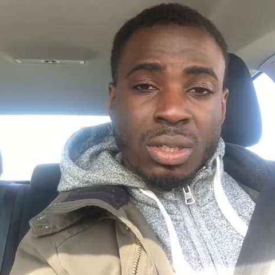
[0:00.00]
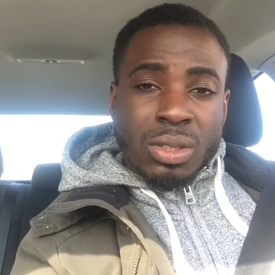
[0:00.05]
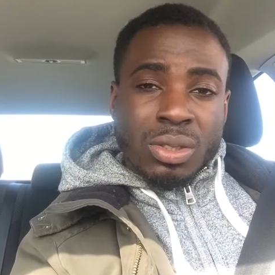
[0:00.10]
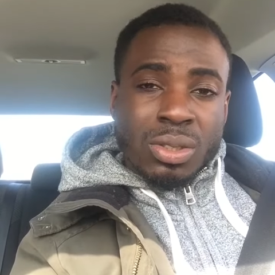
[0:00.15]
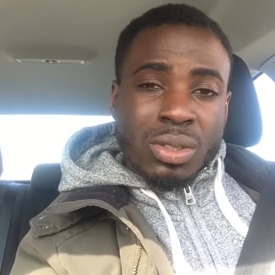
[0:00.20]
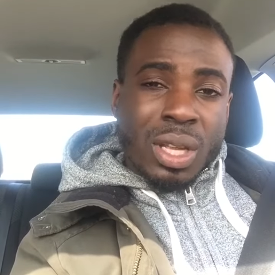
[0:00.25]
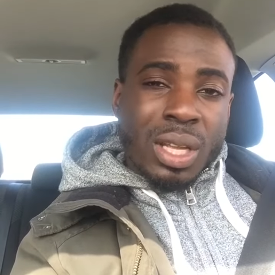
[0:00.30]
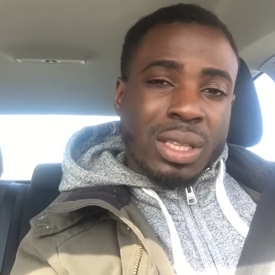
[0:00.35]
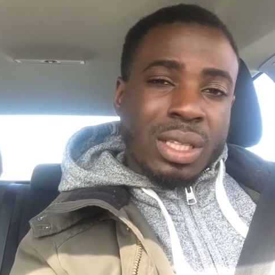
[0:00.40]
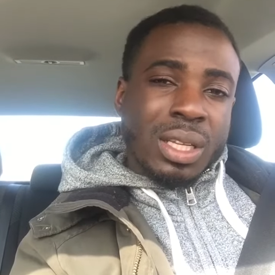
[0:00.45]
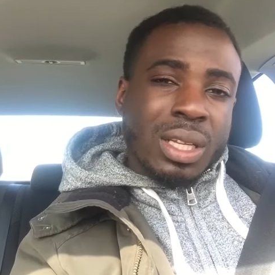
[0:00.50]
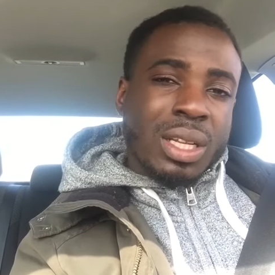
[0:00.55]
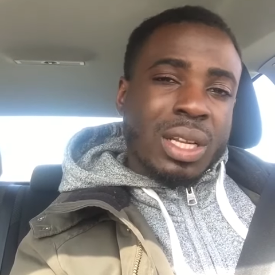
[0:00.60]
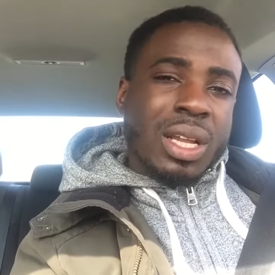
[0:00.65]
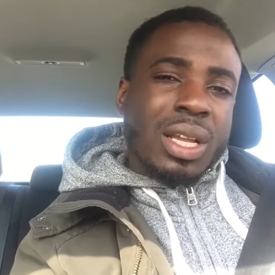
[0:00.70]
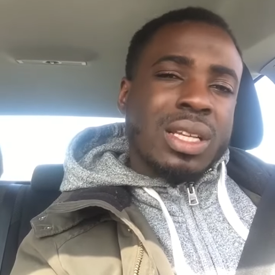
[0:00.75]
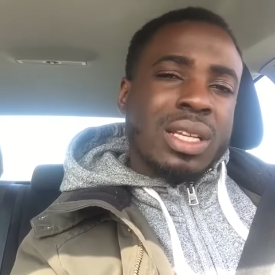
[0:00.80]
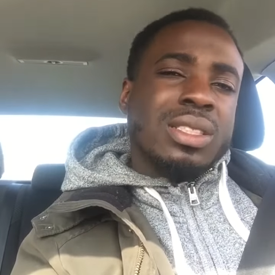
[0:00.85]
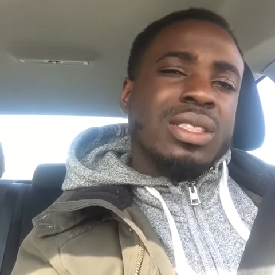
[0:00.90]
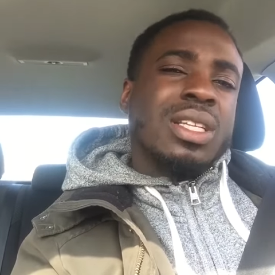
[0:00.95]
So I think a
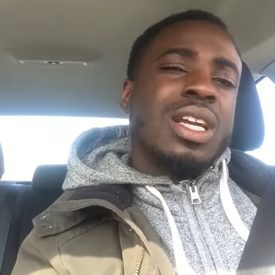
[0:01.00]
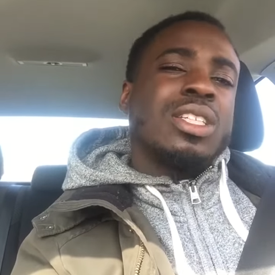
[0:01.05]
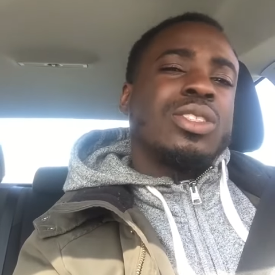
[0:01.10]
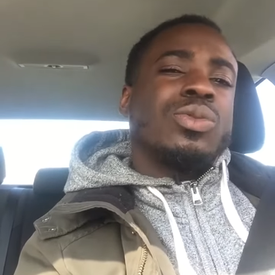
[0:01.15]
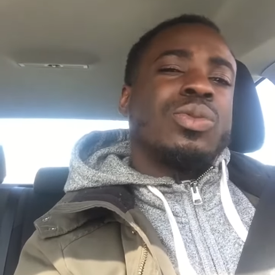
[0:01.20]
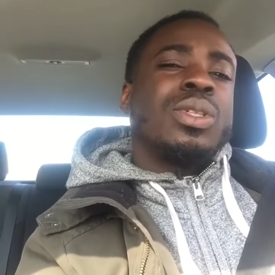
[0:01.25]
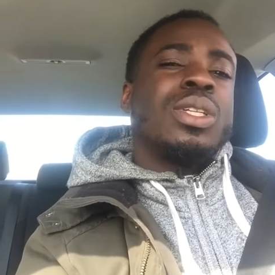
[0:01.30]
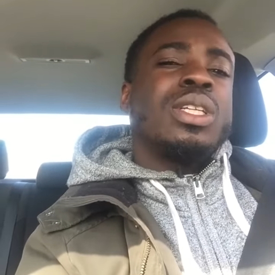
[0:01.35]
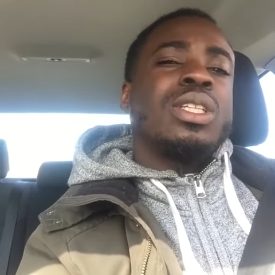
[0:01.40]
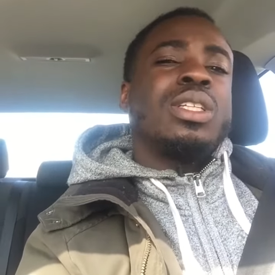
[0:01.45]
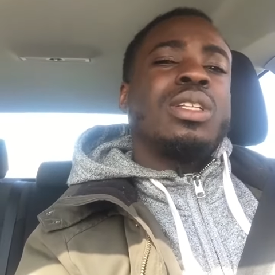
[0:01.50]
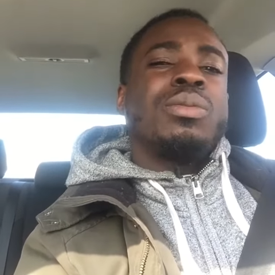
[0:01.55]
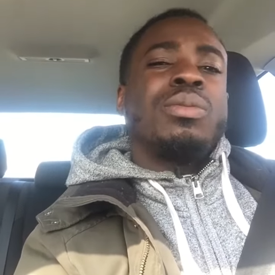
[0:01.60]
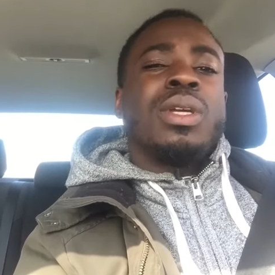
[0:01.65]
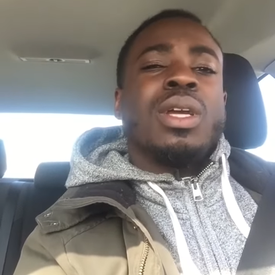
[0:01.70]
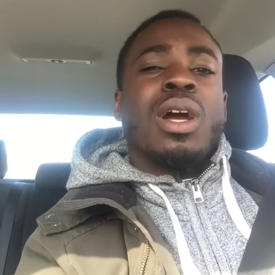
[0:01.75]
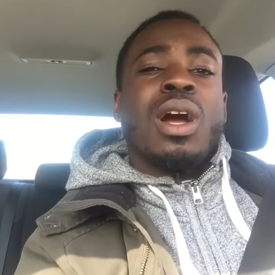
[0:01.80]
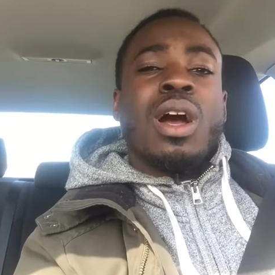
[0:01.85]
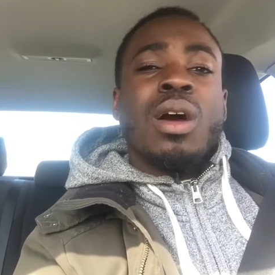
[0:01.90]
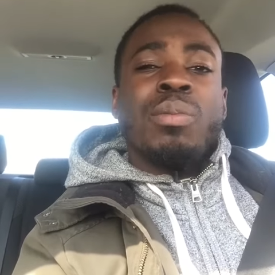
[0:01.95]
lot of times we need to
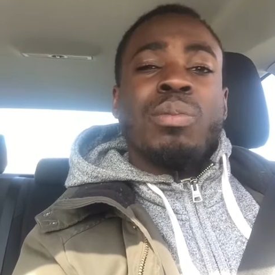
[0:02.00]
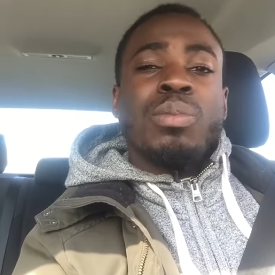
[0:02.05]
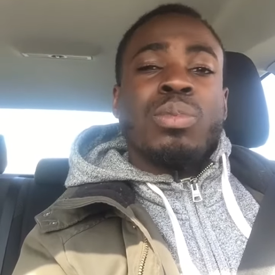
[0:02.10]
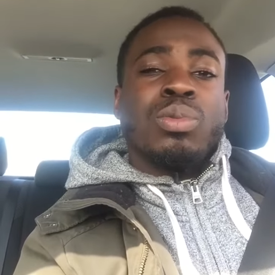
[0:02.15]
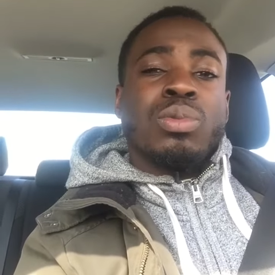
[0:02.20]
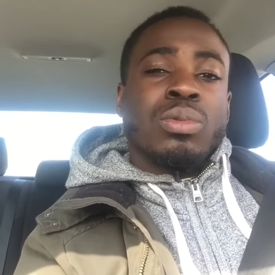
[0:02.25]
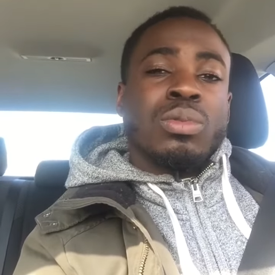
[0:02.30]
be humble